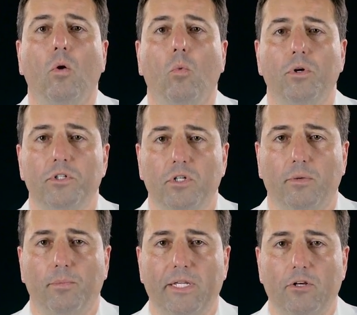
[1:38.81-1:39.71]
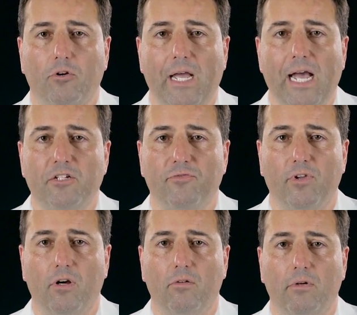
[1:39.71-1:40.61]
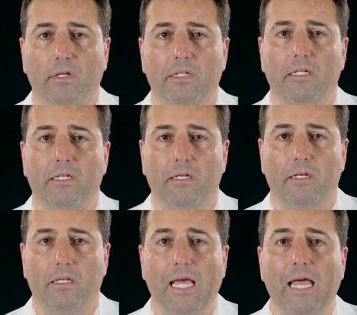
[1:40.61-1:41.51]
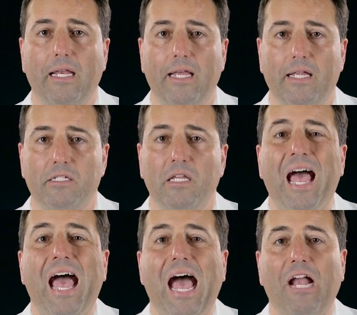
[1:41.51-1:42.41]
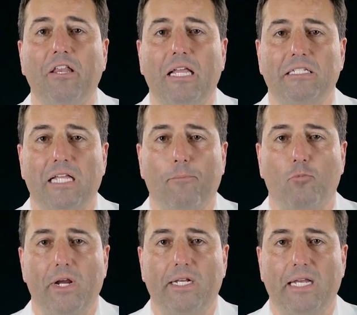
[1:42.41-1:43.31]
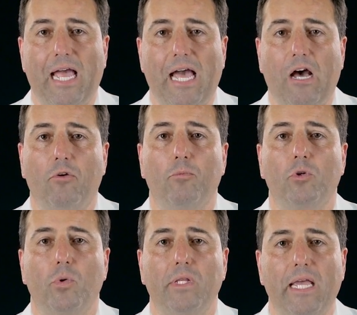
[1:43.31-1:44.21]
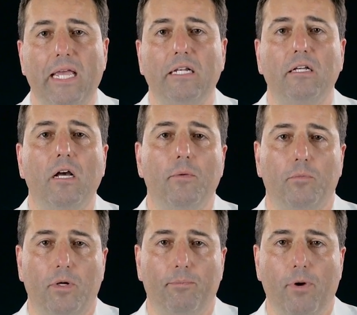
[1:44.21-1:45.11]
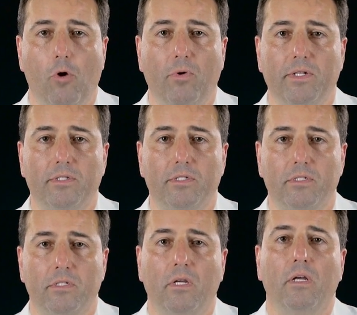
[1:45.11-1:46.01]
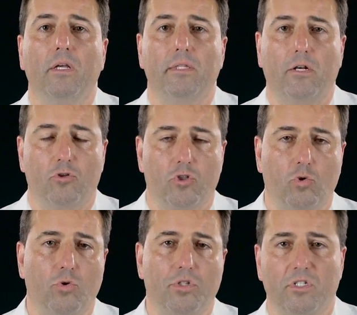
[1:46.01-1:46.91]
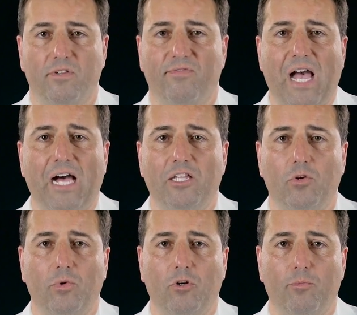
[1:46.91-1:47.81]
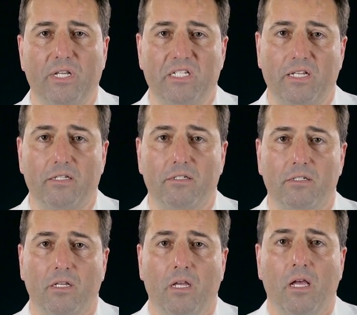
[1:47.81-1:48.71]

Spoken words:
Once you complete your cash flow, then it's how does that break down between the income components that are sources of value in your business.